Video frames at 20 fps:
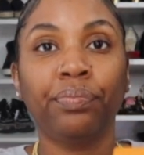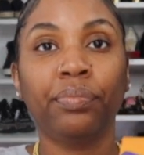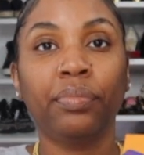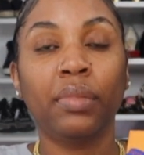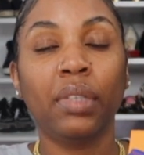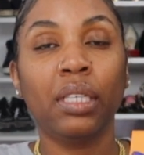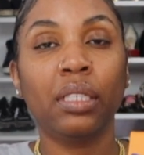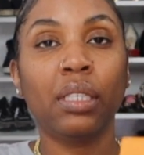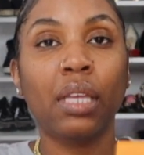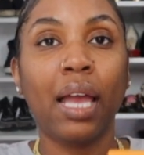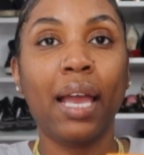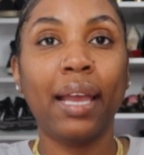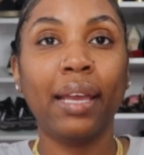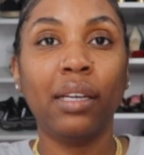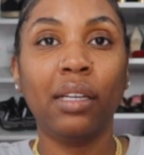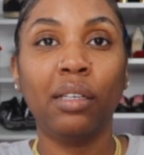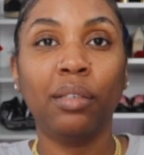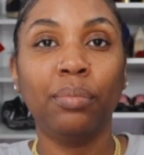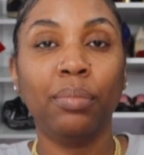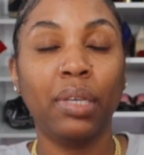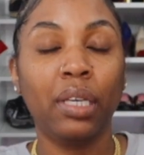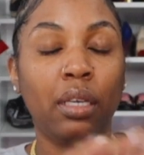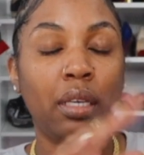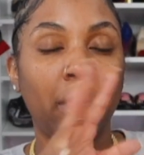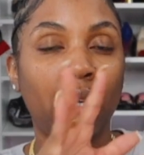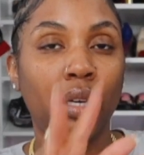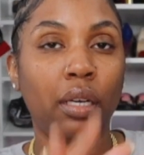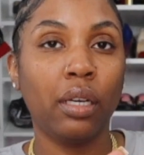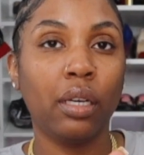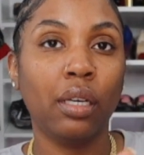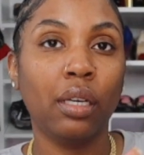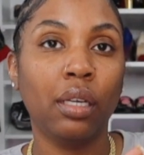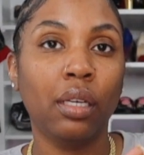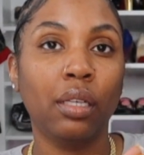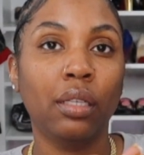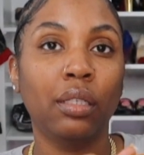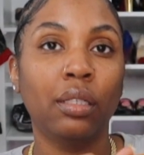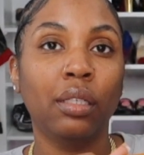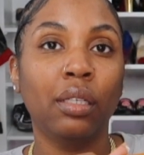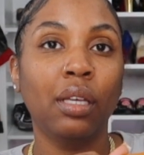This item here,
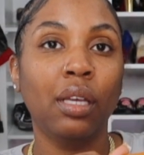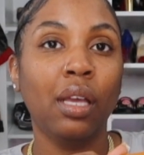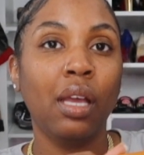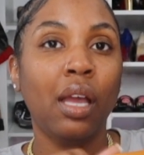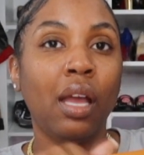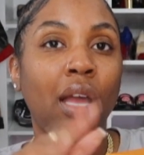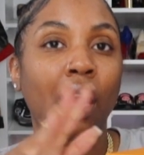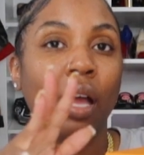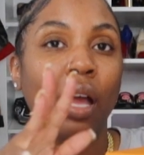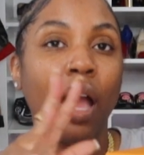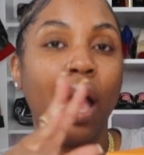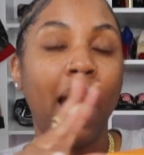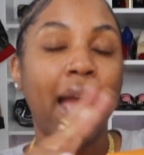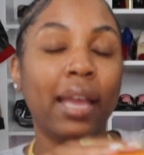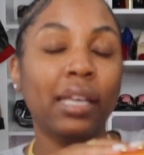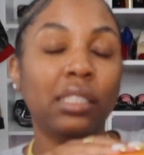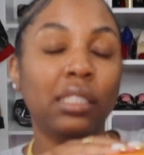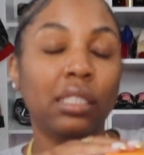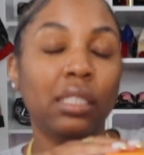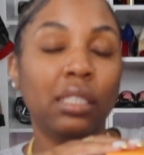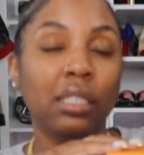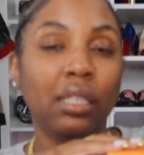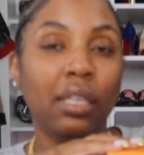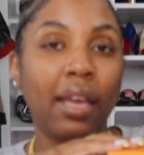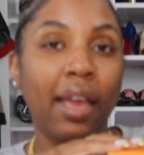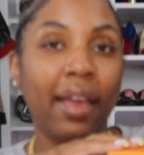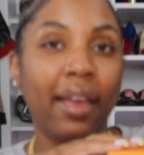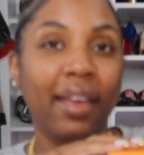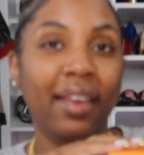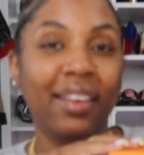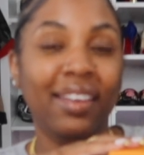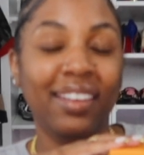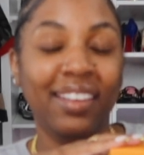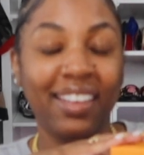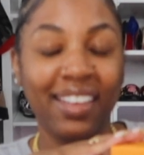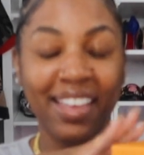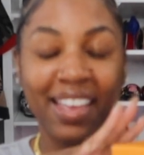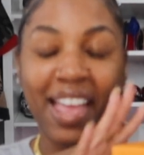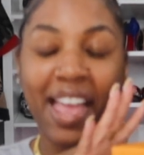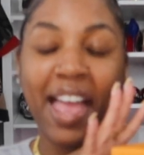I actually
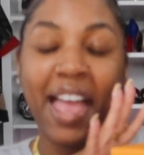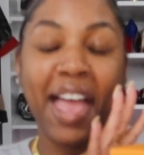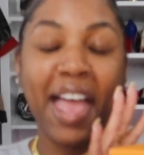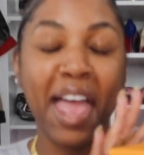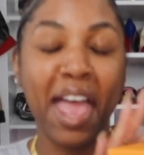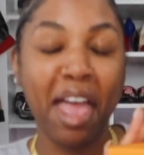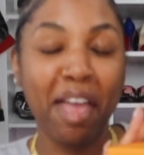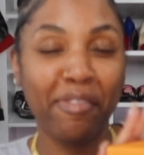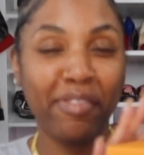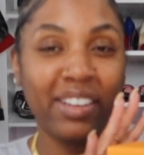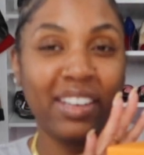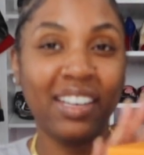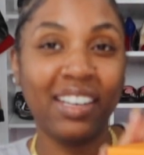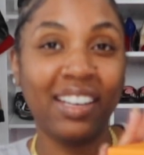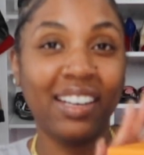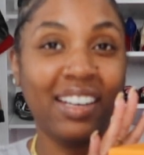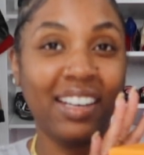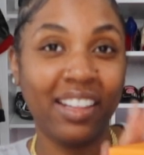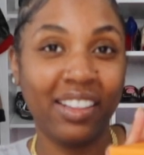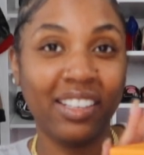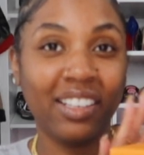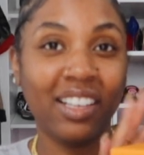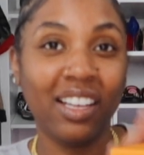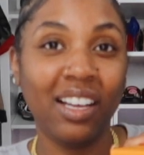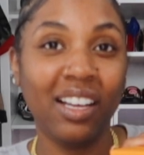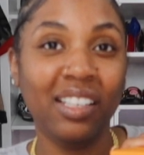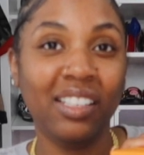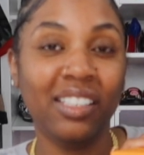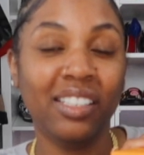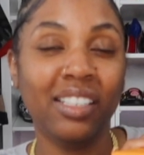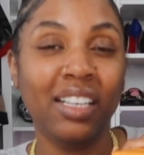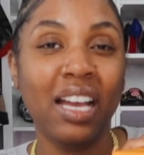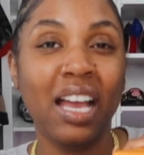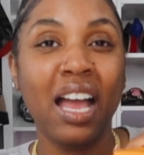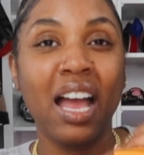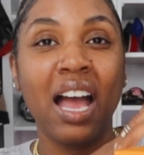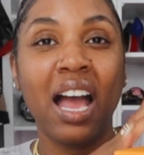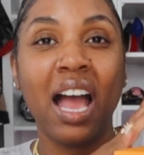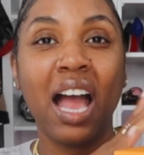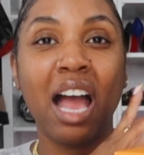have it in another color.
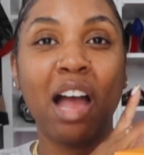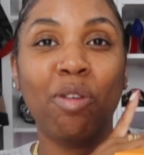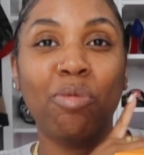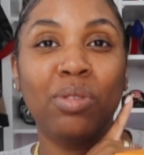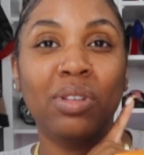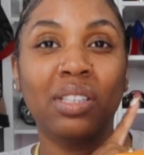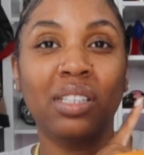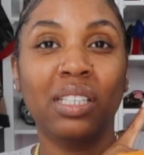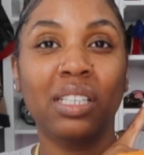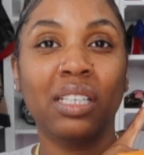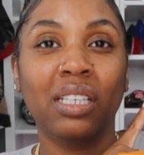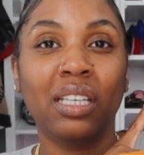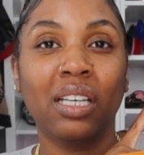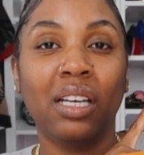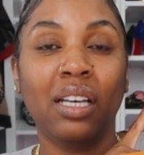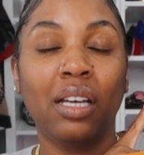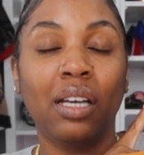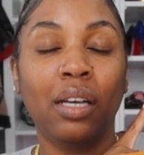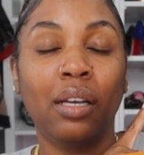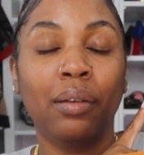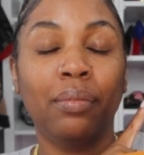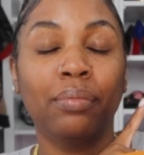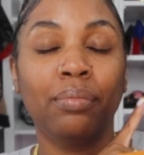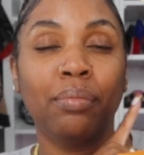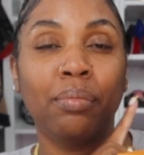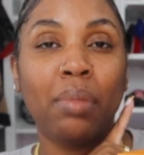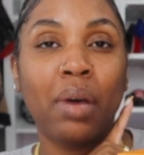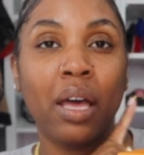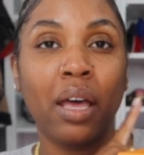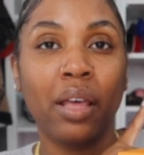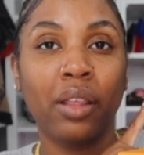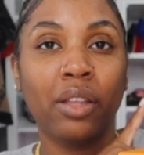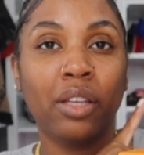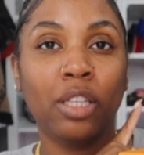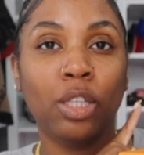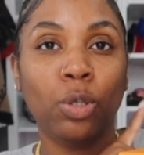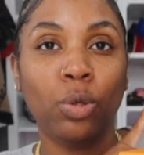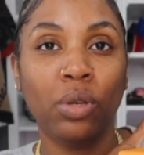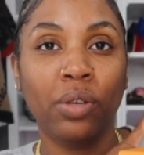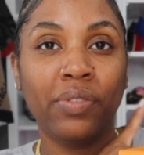I will link my other
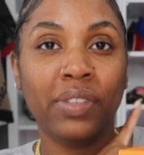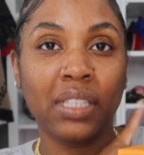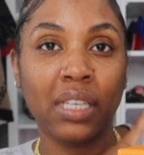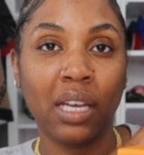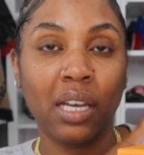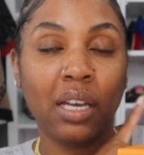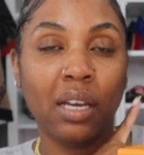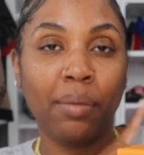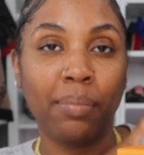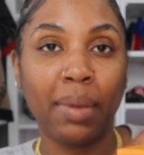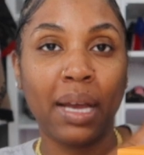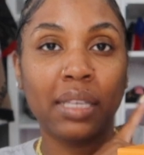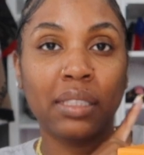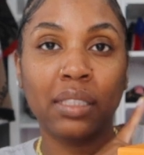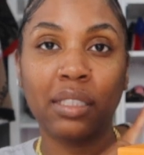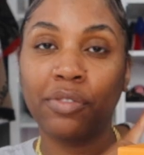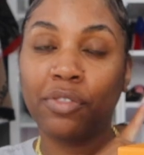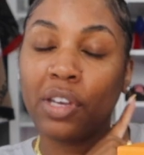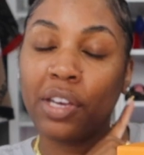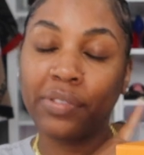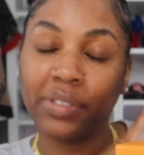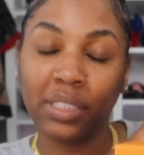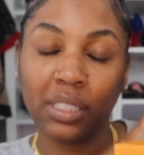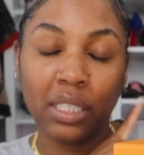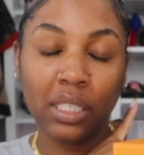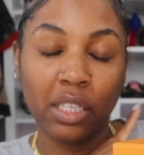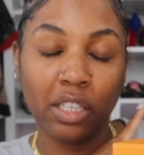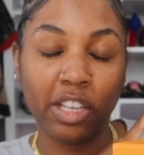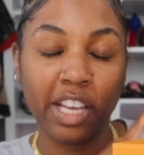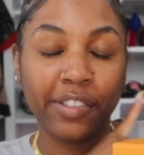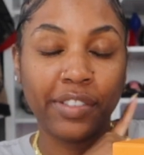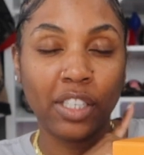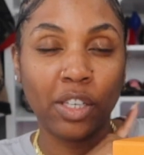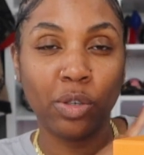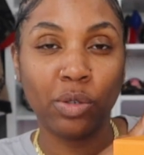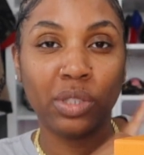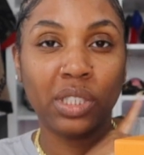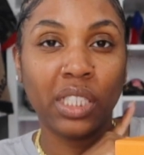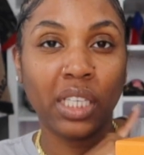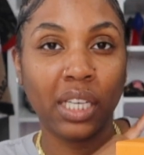Louis Vuitton unboxing. If you haven't seen it, you have to
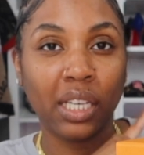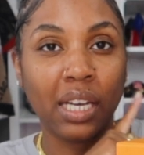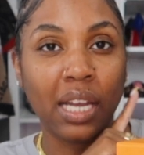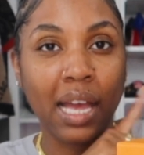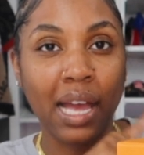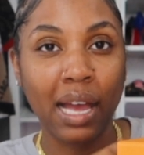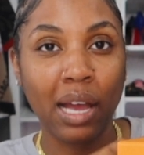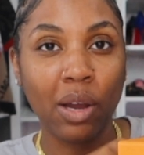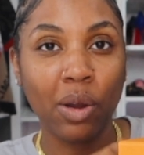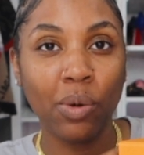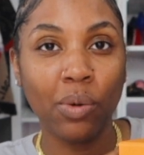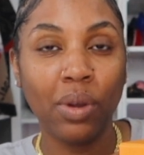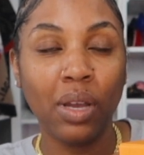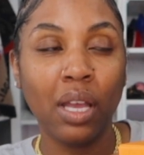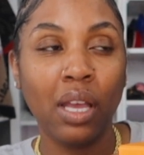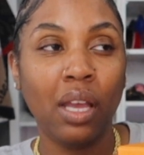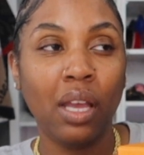go check it out.